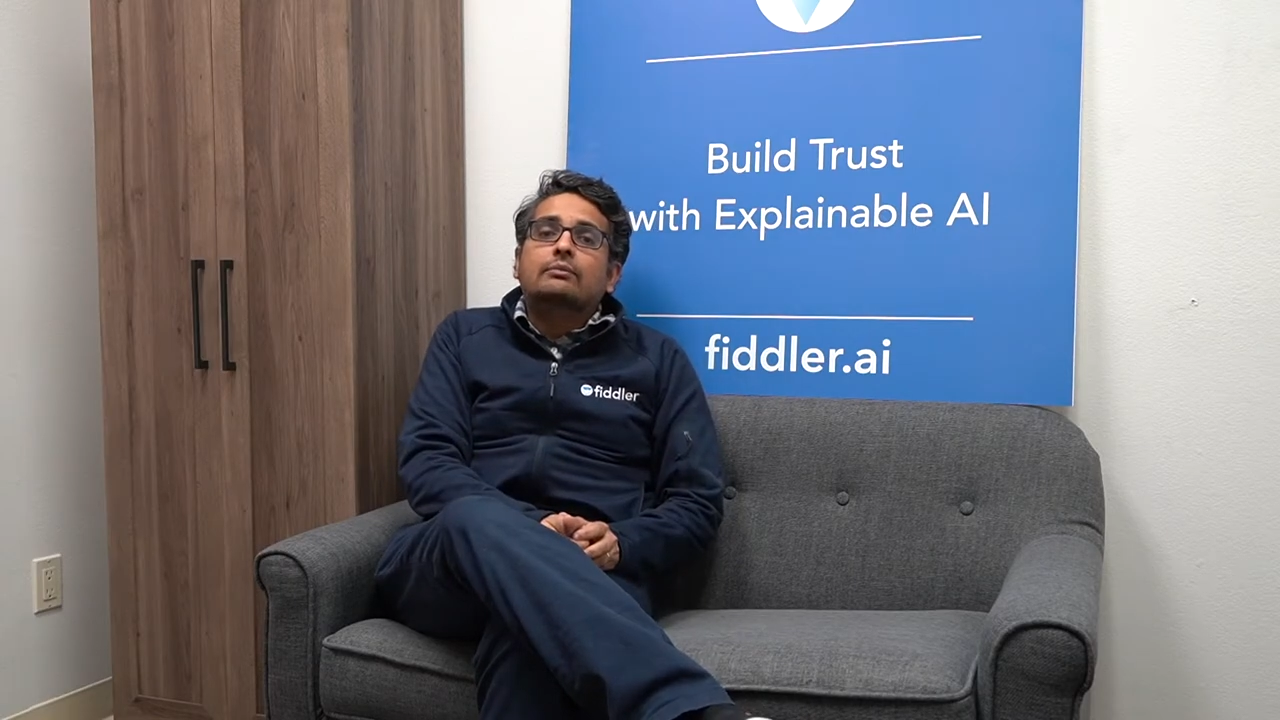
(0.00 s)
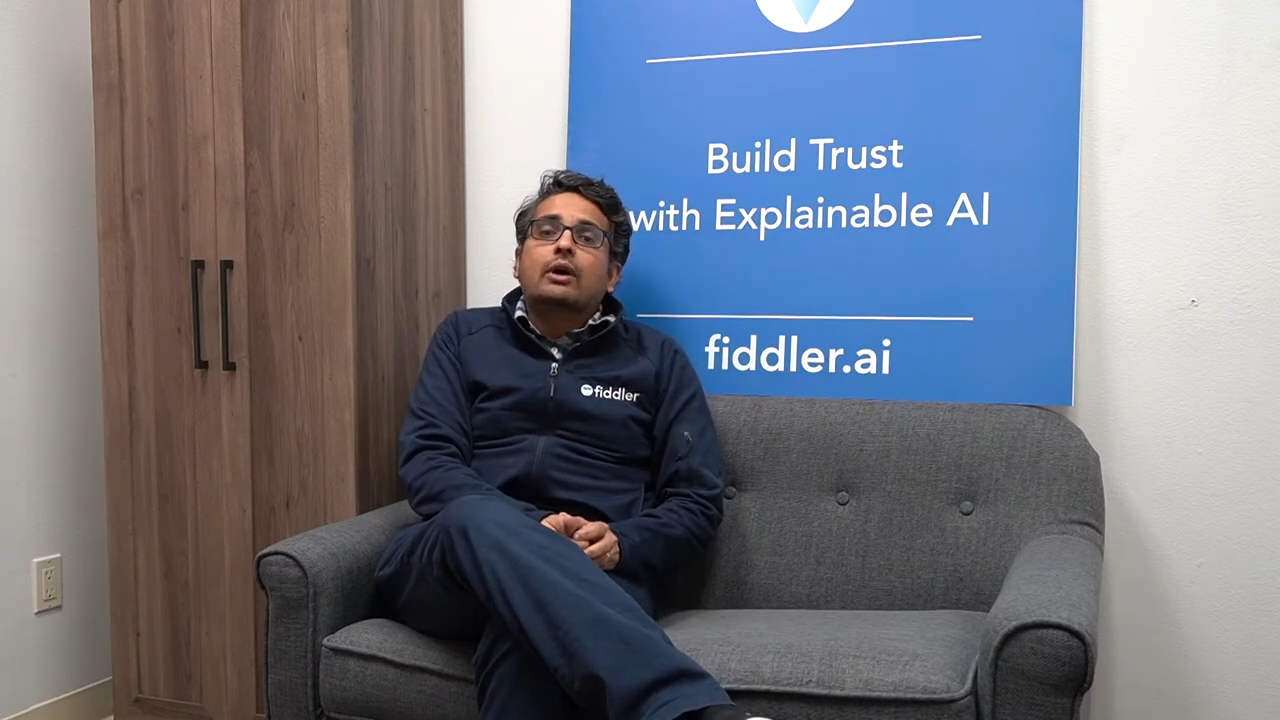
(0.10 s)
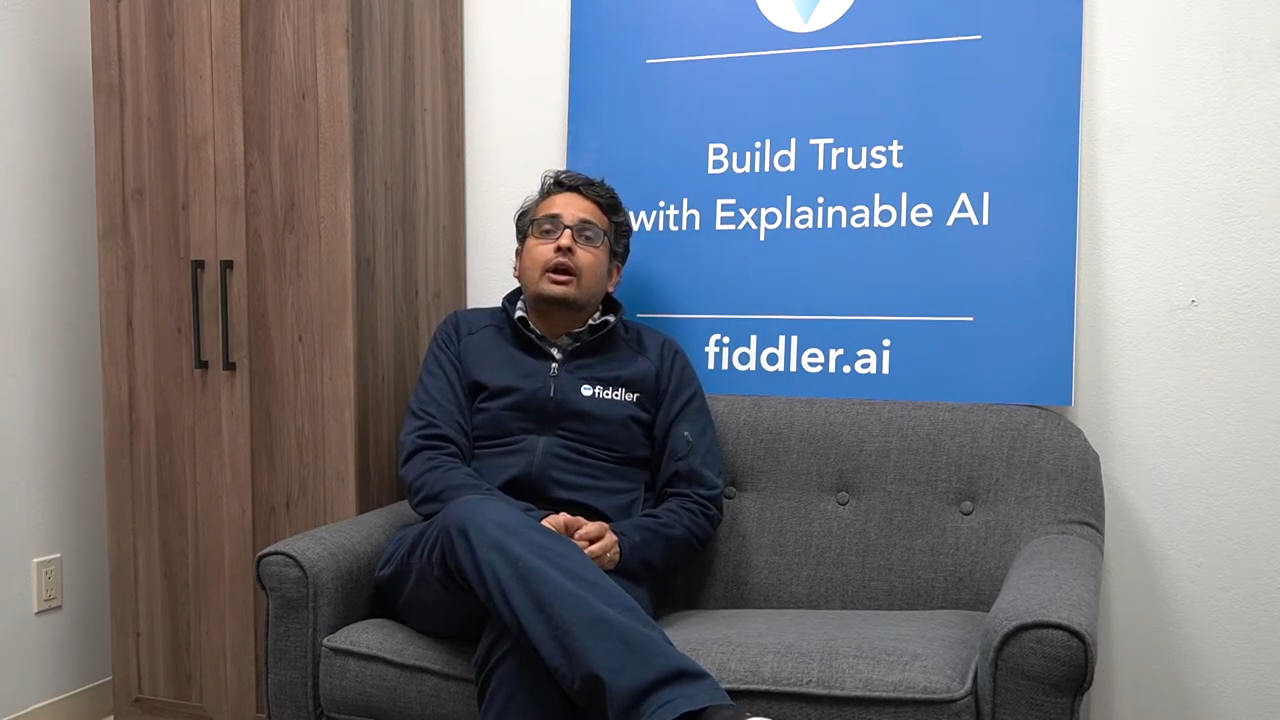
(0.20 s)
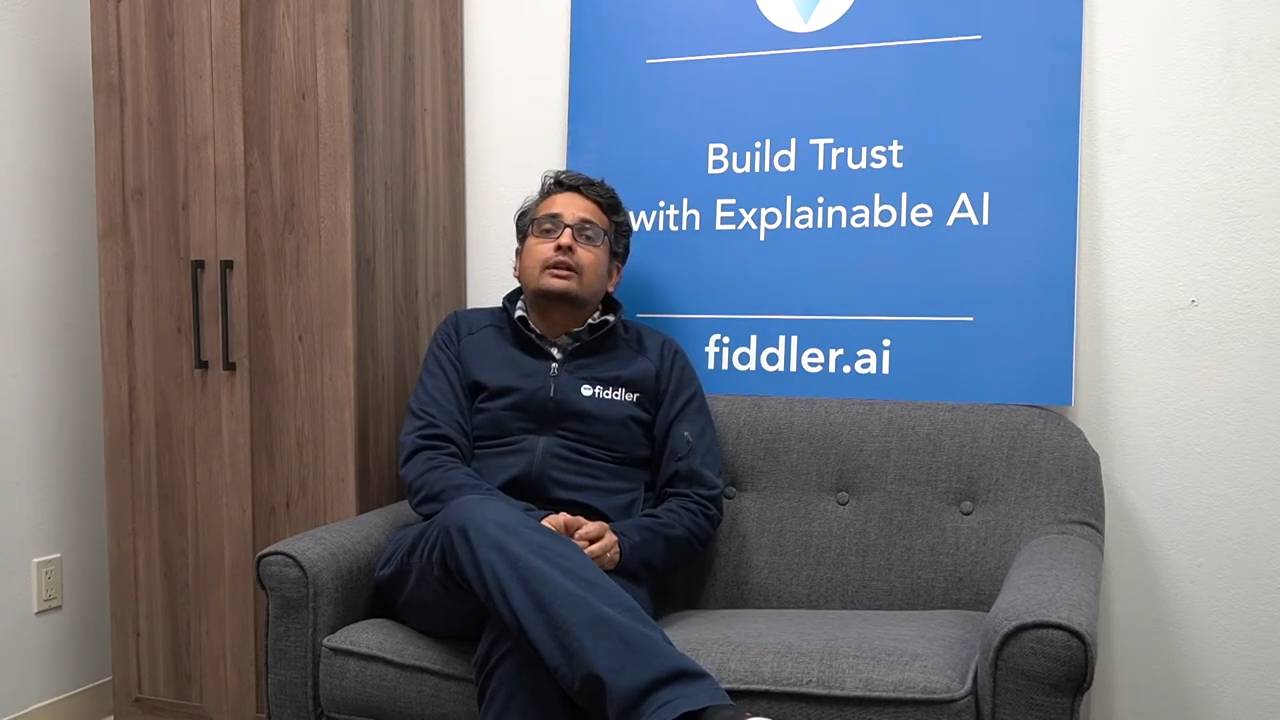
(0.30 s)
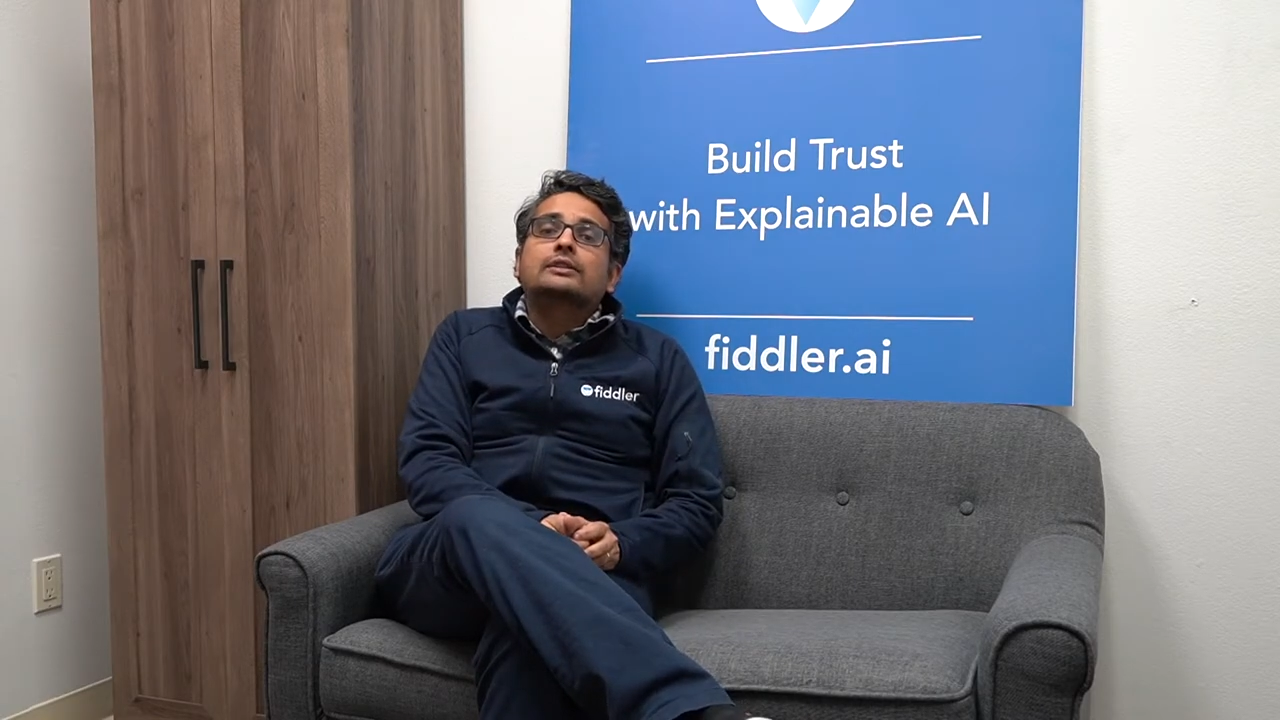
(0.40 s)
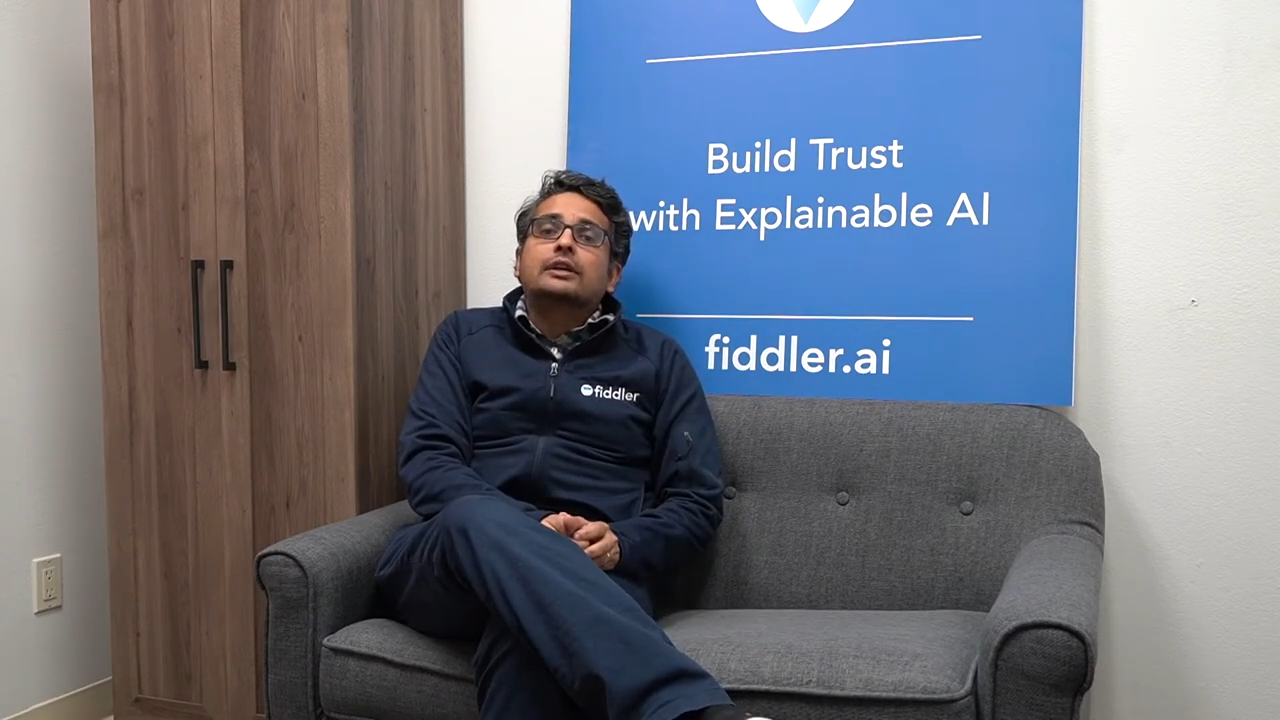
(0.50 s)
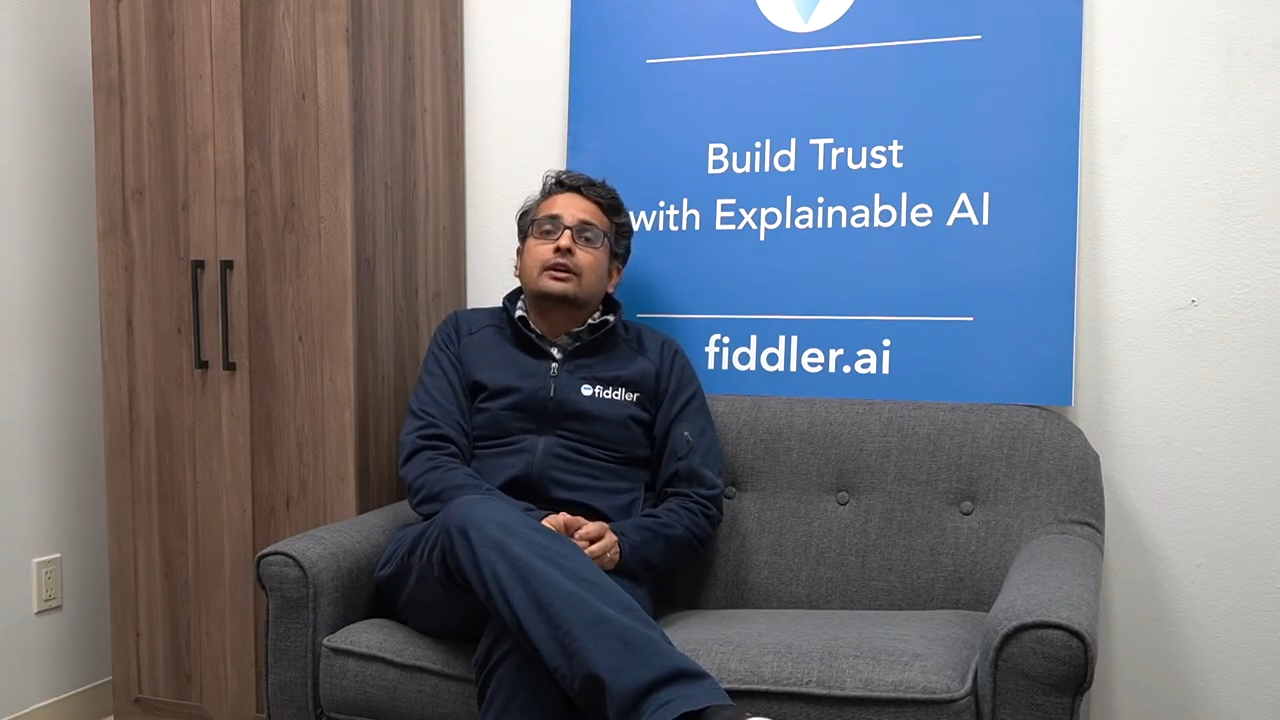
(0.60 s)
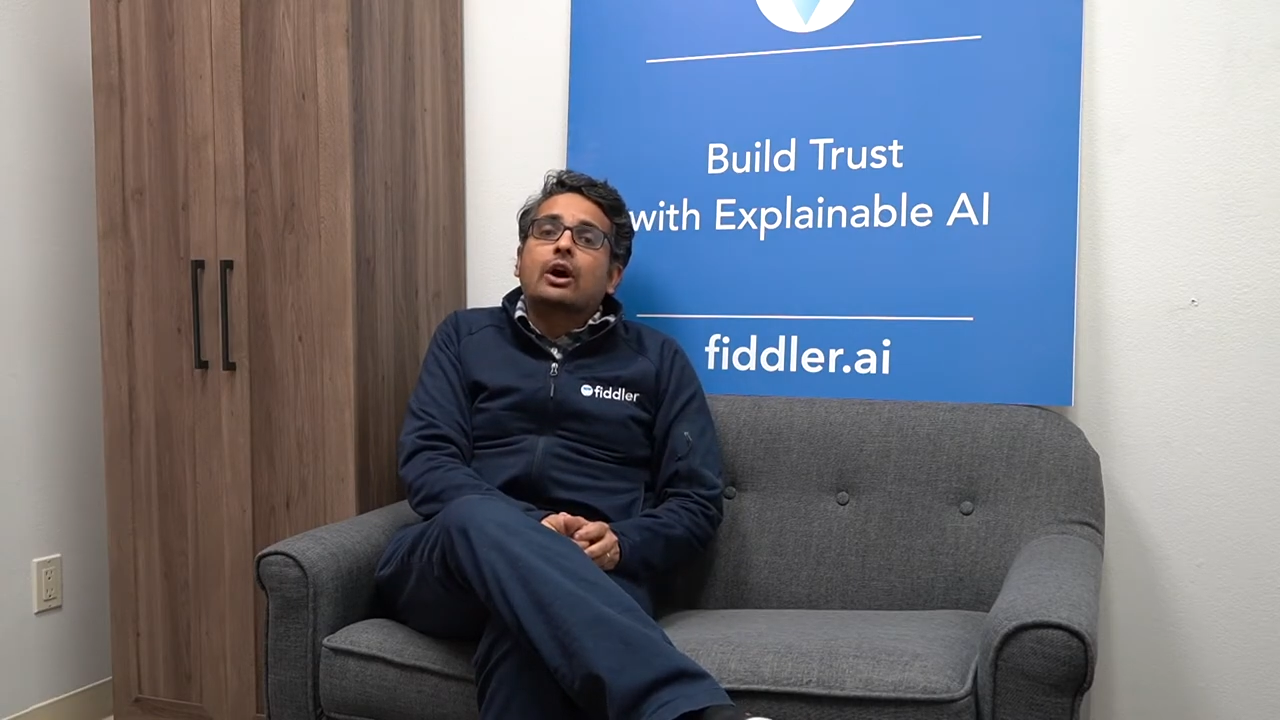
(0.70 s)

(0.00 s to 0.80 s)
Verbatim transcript: models are